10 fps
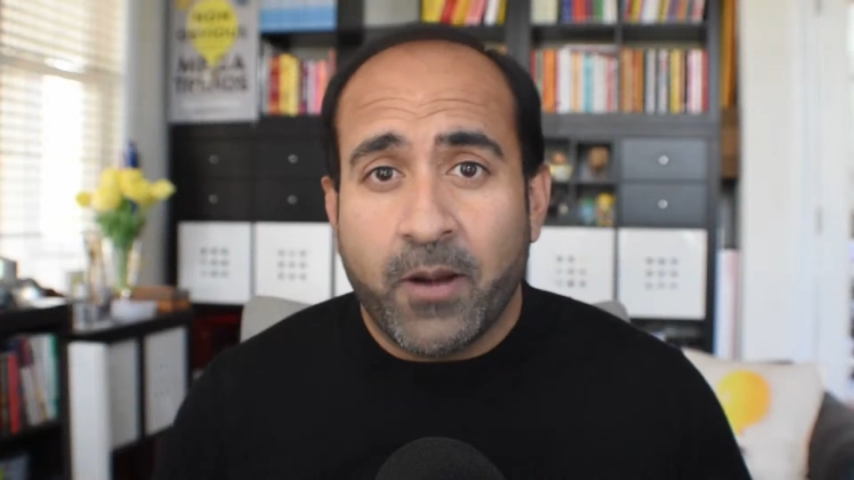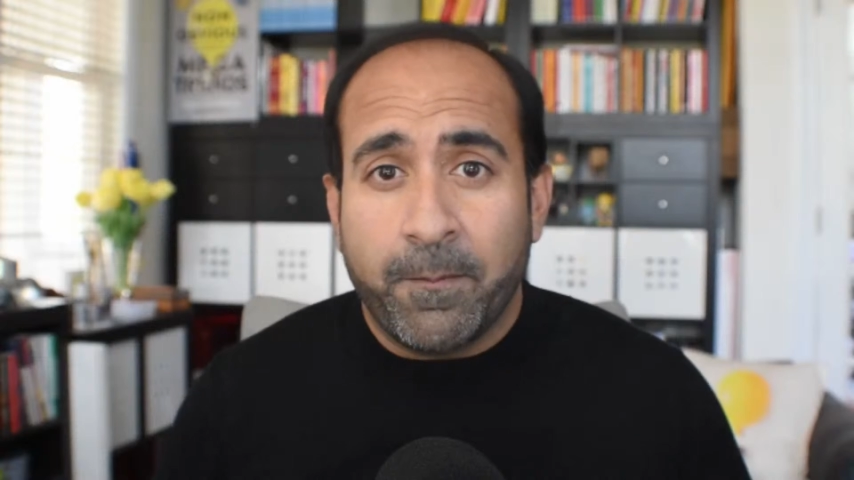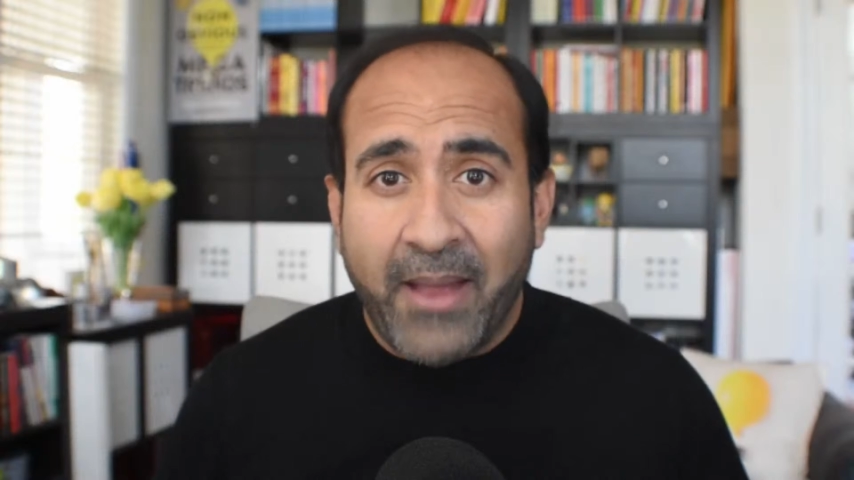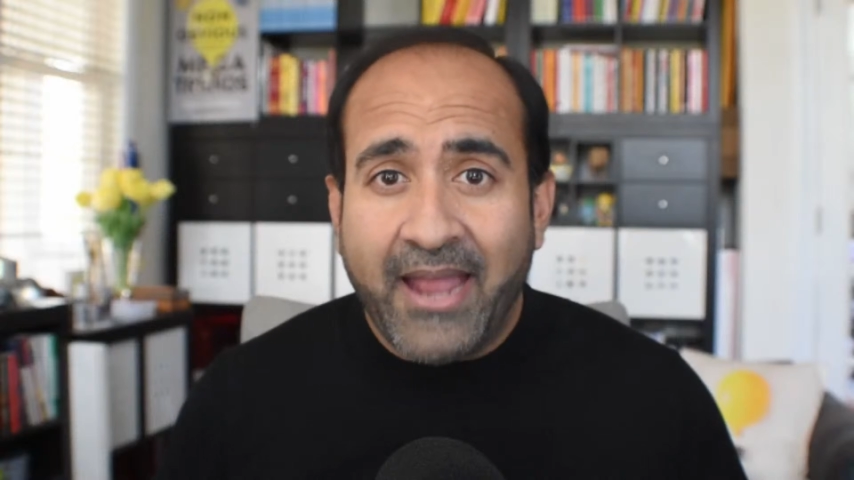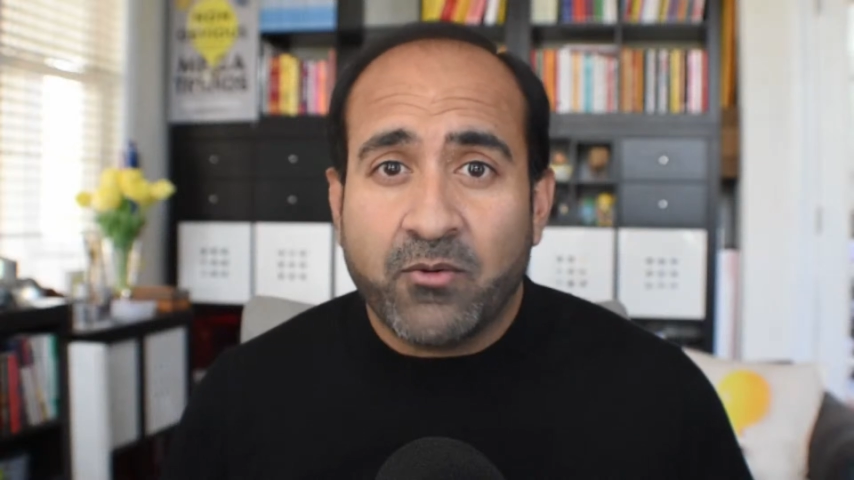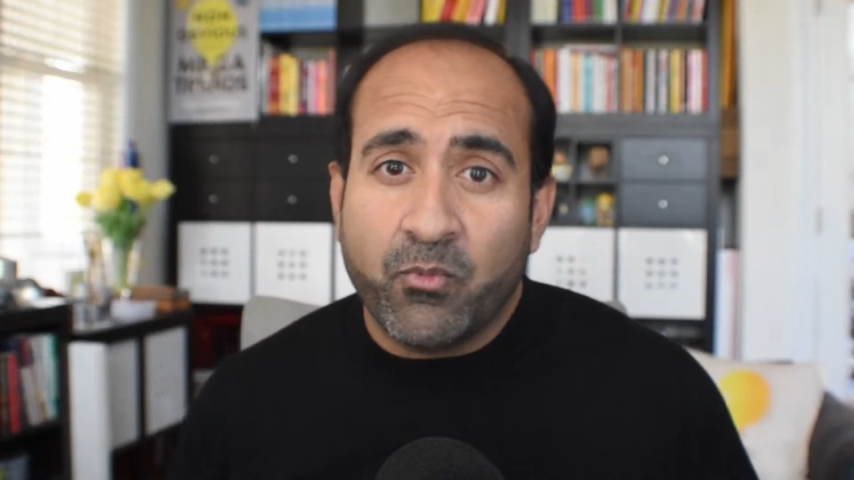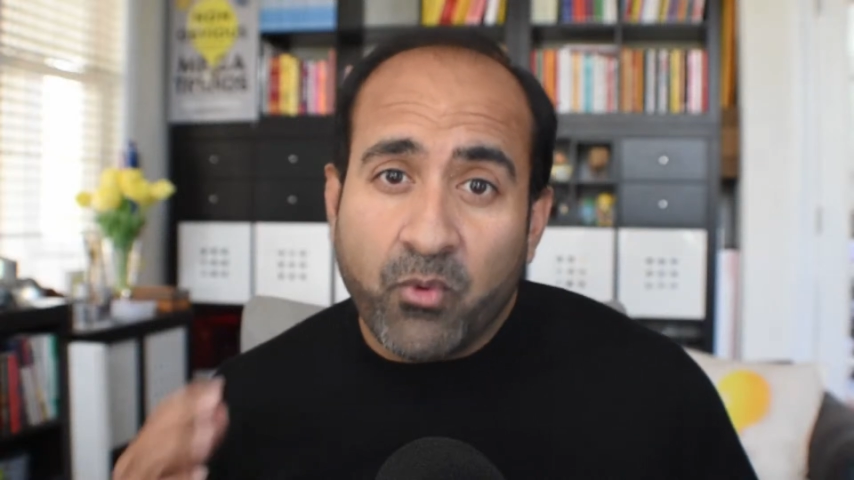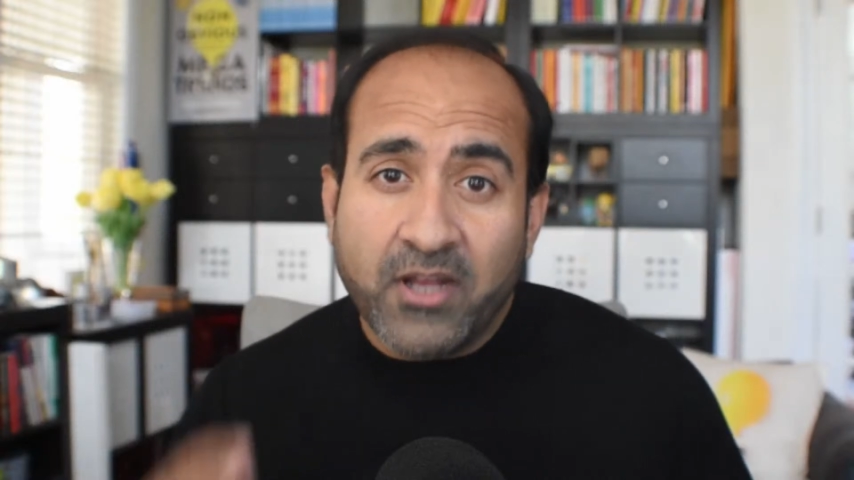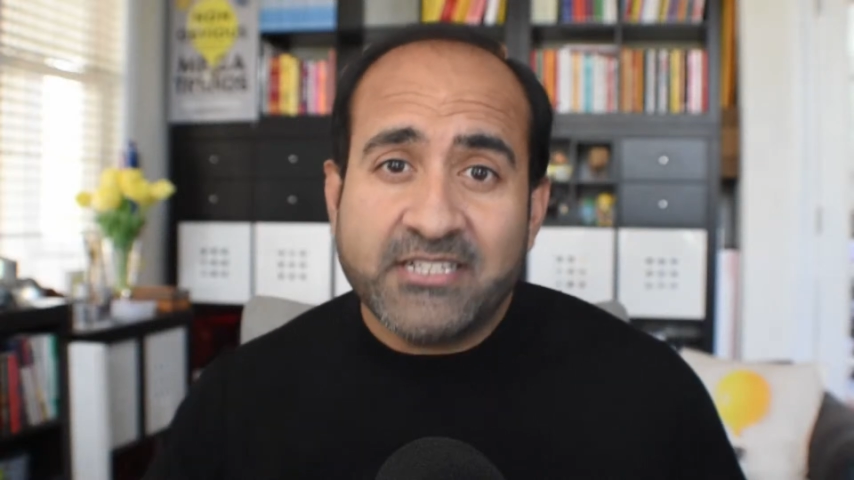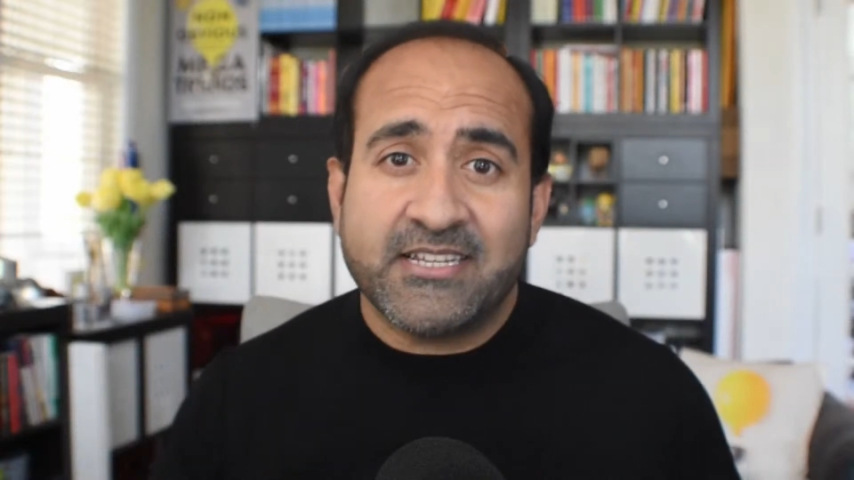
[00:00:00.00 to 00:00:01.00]
We are back
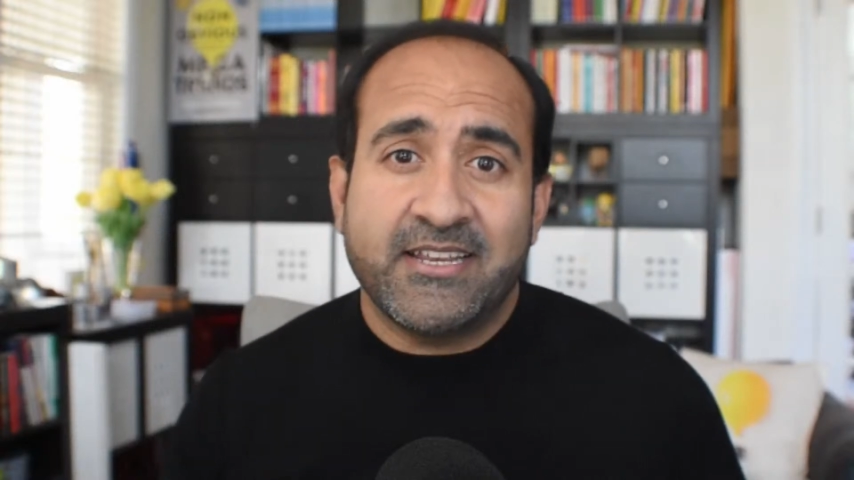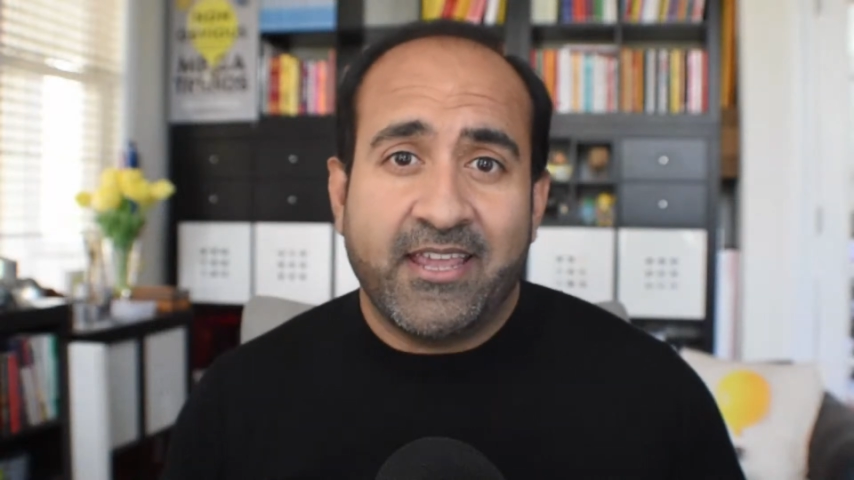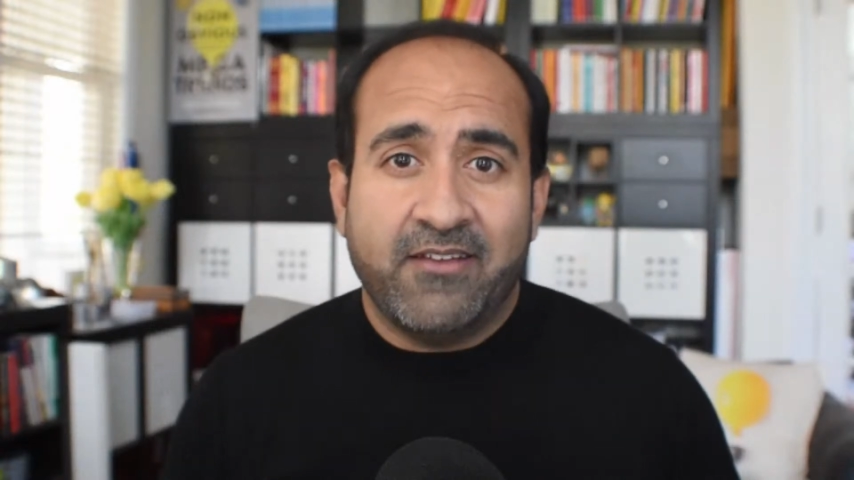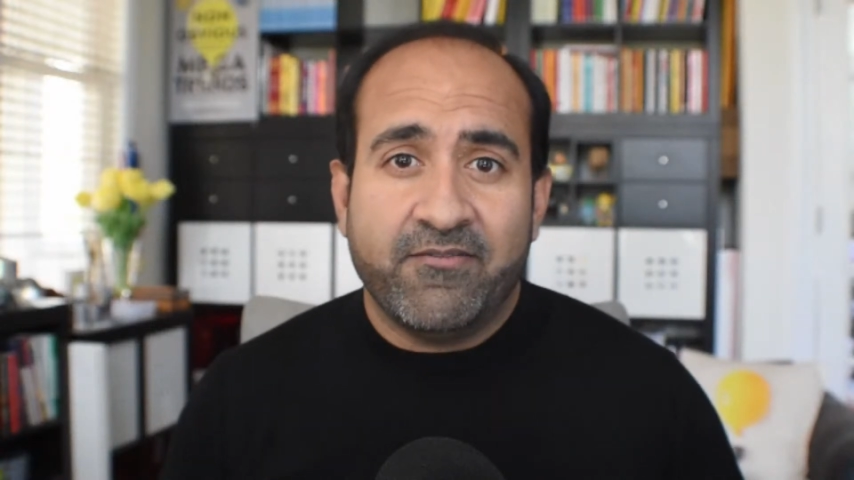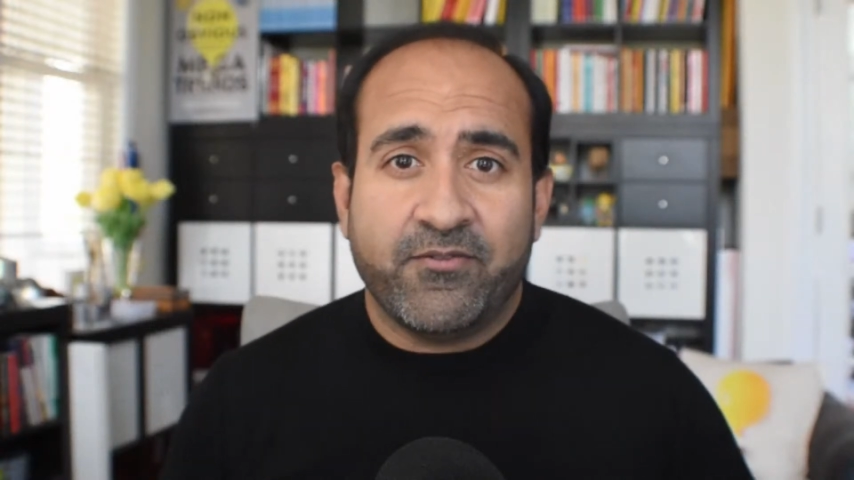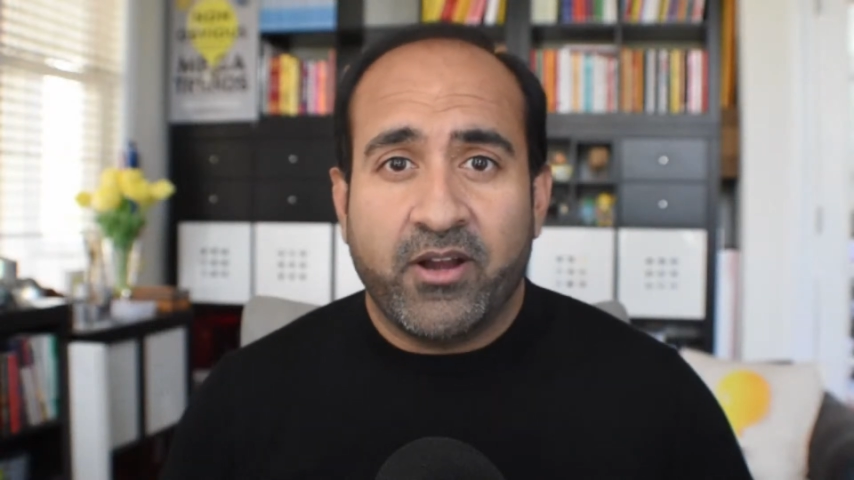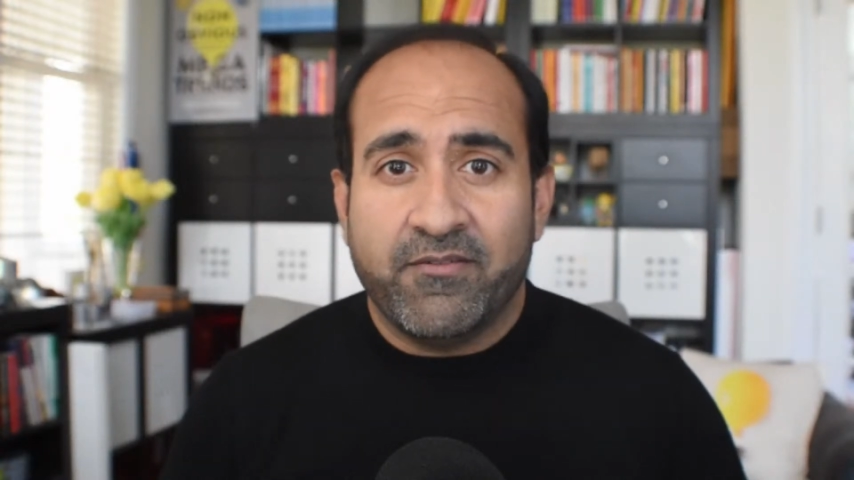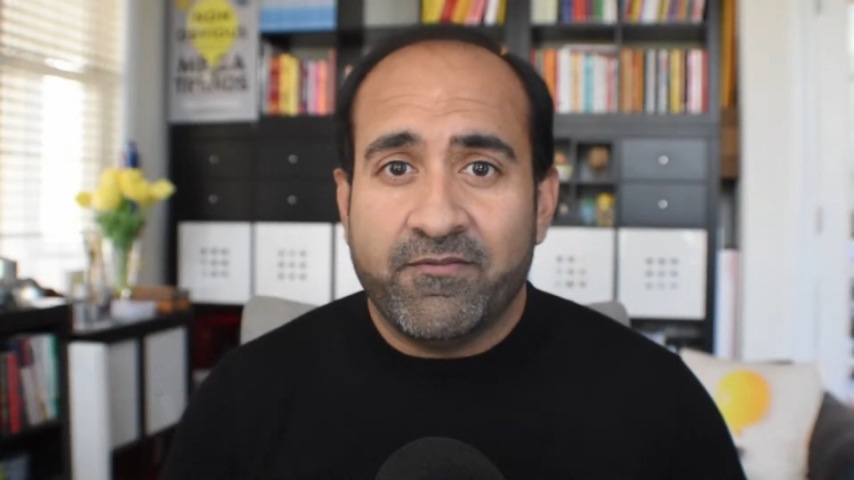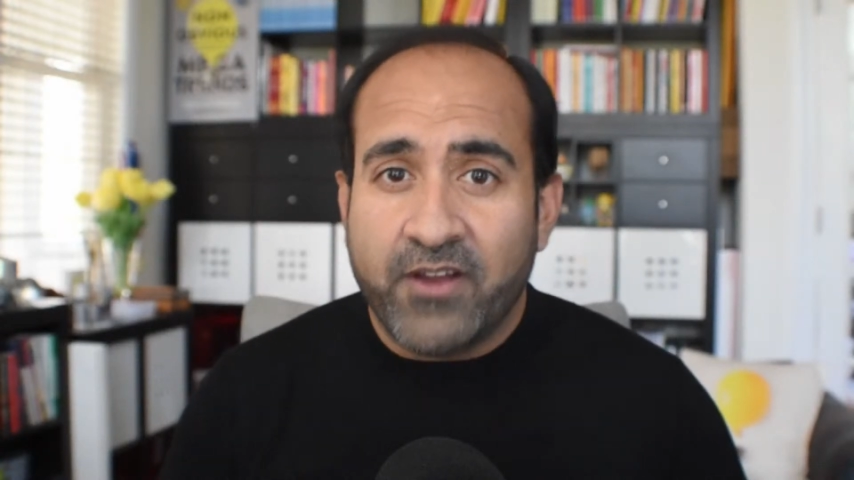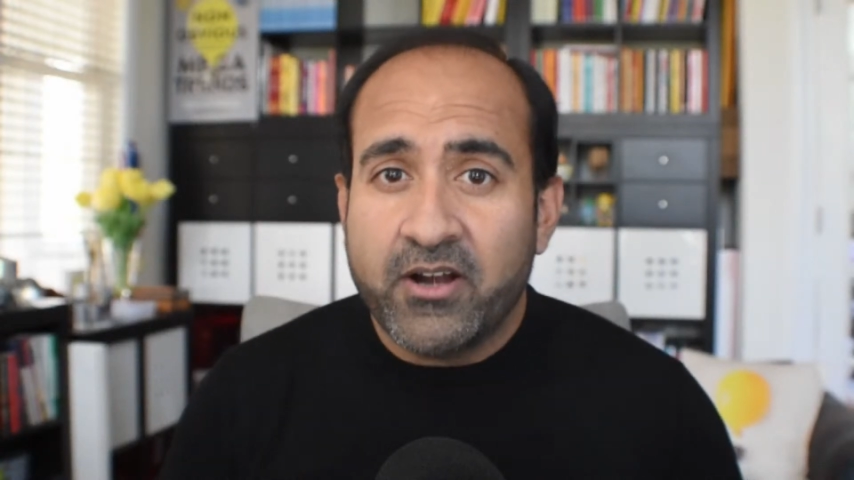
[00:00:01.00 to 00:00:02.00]
once again
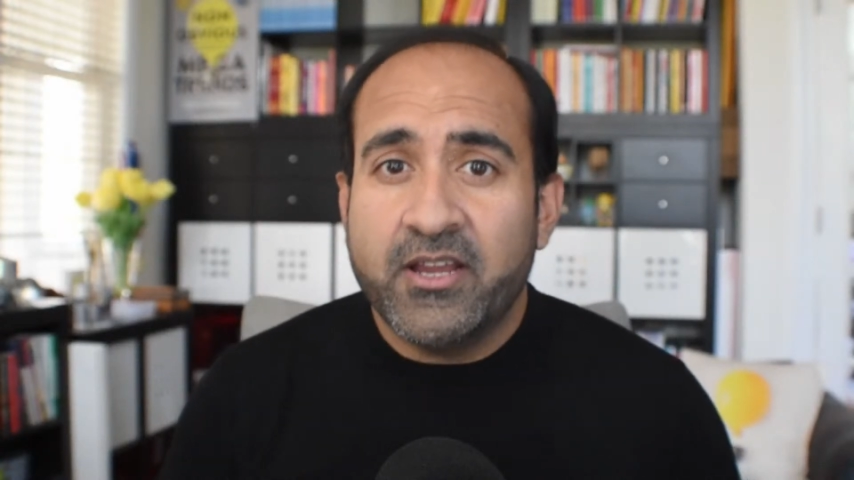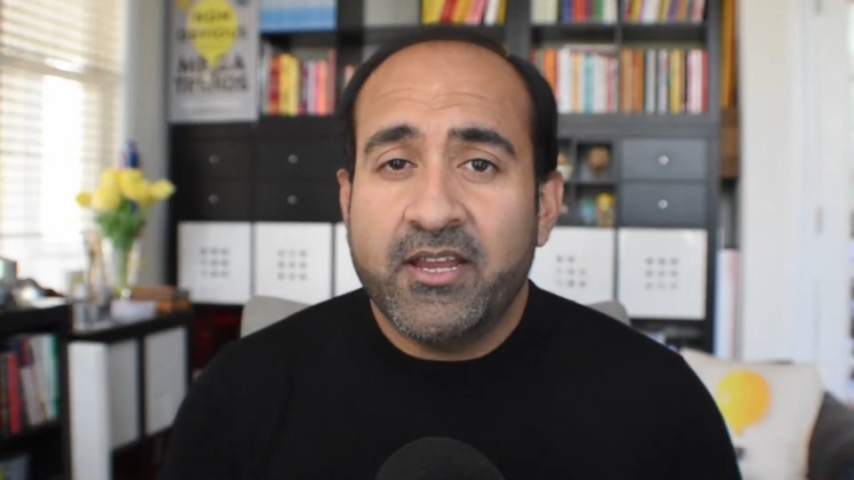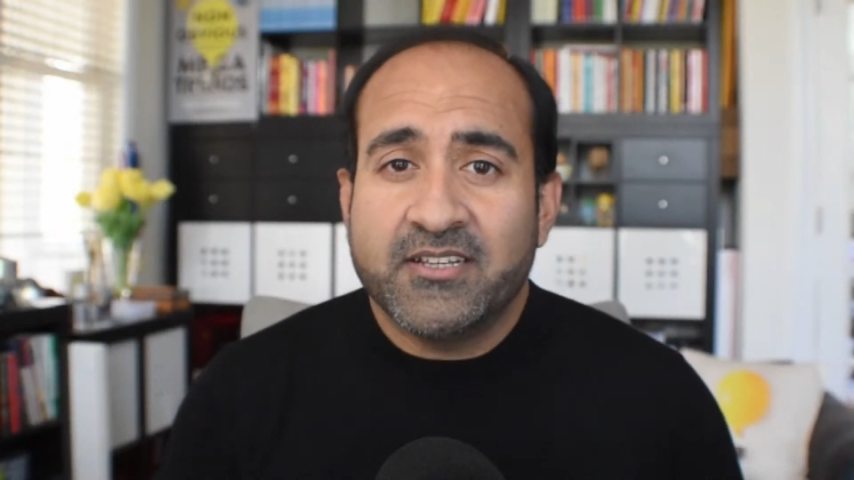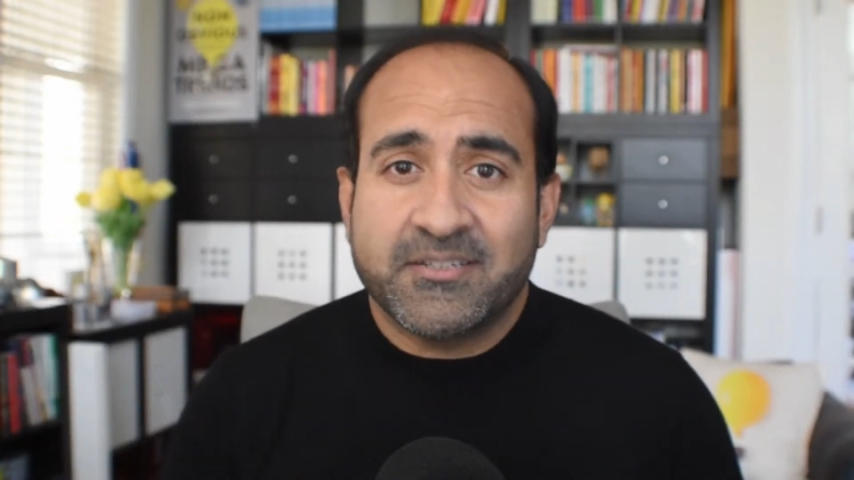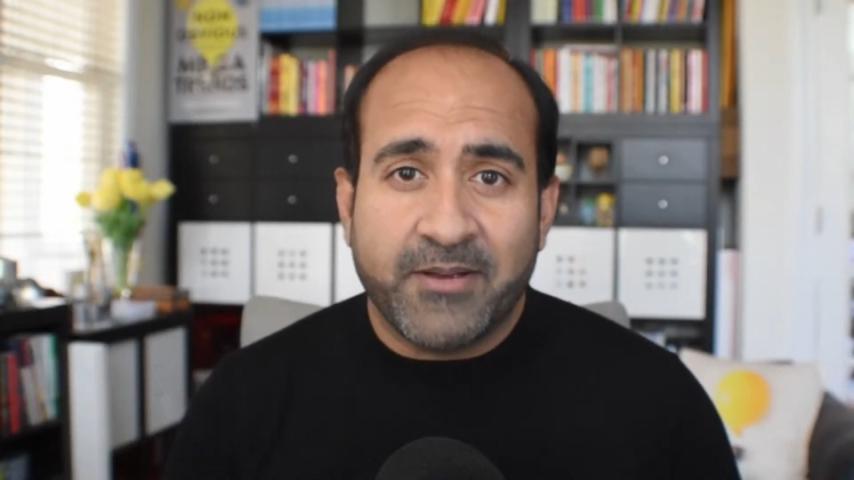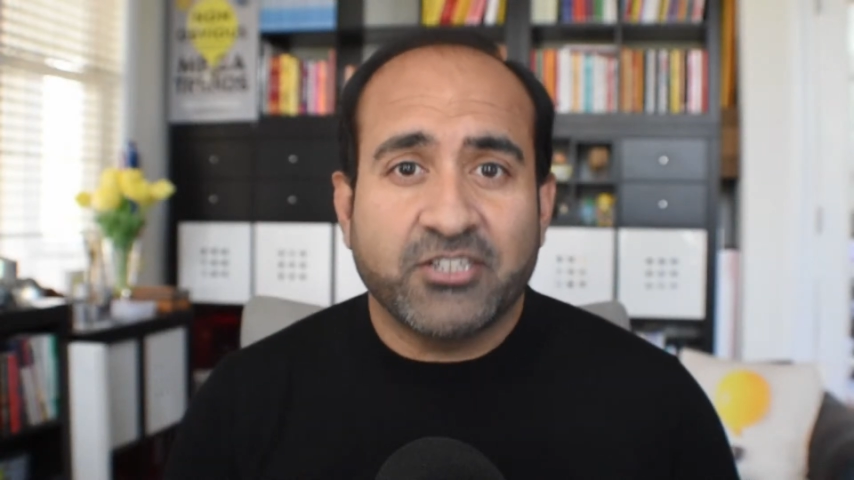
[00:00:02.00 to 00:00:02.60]
for a very